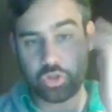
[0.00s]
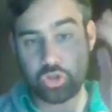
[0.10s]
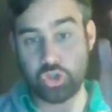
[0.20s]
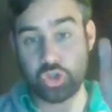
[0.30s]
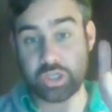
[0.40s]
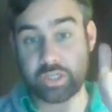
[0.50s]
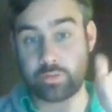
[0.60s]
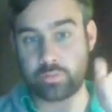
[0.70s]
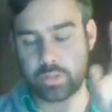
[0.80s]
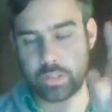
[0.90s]

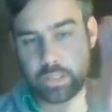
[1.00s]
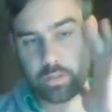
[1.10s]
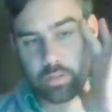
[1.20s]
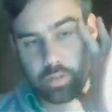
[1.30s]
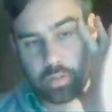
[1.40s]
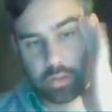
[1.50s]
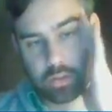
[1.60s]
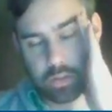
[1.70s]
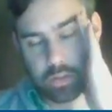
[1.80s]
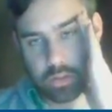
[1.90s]
Generally,
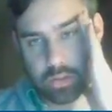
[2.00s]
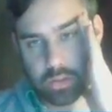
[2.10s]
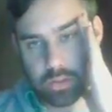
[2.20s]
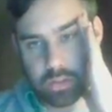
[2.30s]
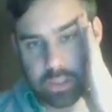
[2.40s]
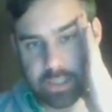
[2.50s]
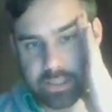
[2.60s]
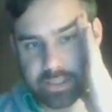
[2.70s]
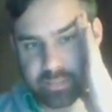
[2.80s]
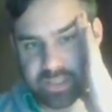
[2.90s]
it
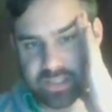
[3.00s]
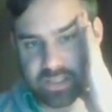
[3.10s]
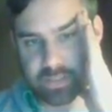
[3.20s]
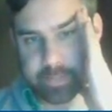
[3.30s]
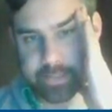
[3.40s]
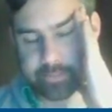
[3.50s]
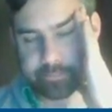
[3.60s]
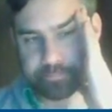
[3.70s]
is a business spell,